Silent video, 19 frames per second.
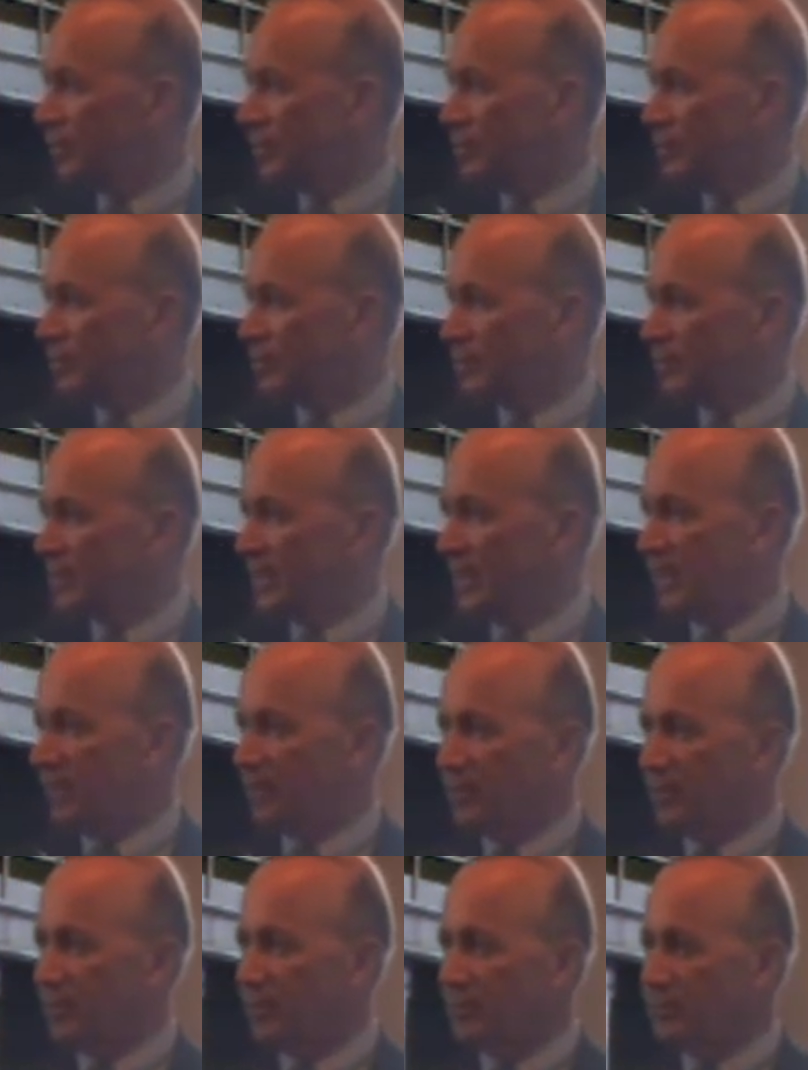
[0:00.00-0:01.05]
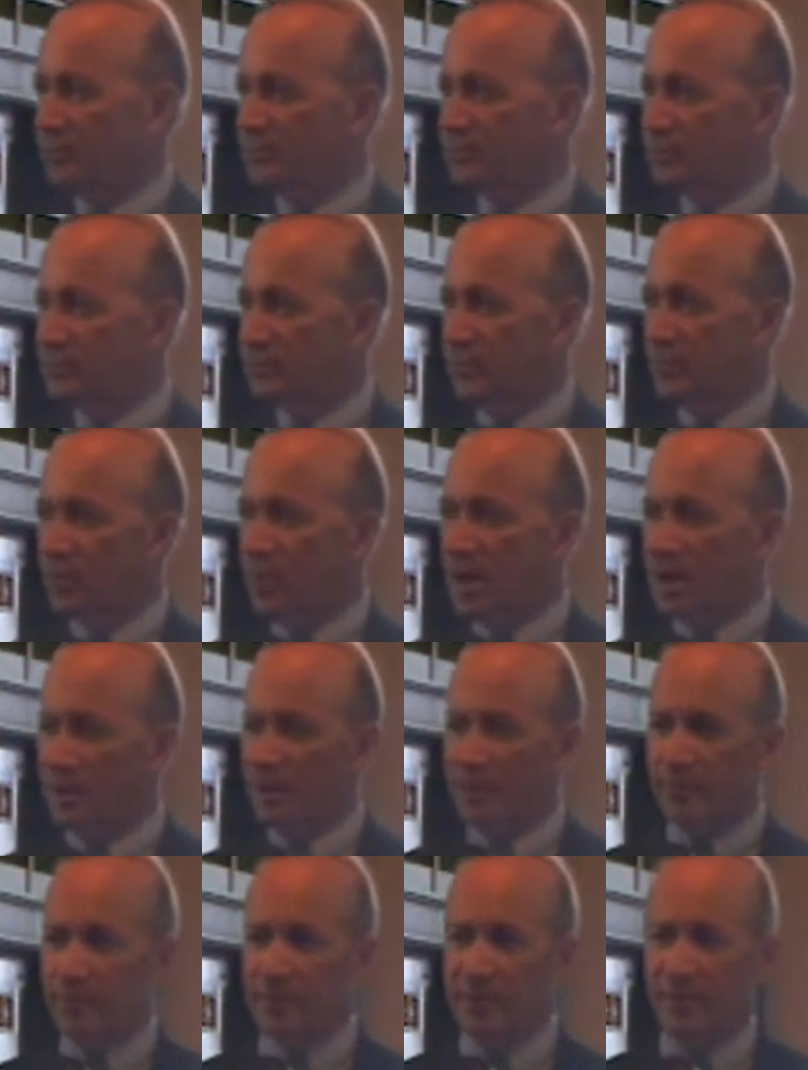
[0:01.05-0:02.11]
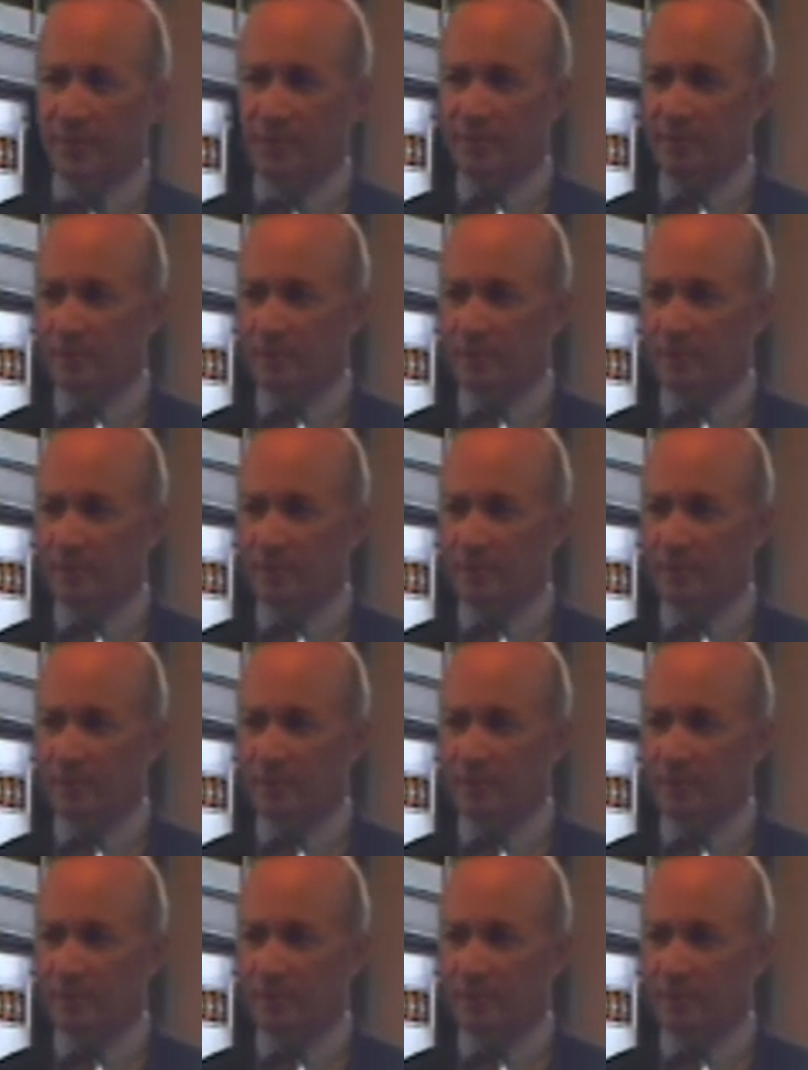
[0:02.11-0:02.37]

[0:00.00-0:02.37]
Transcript: play a little game and I'll sort of walk up and down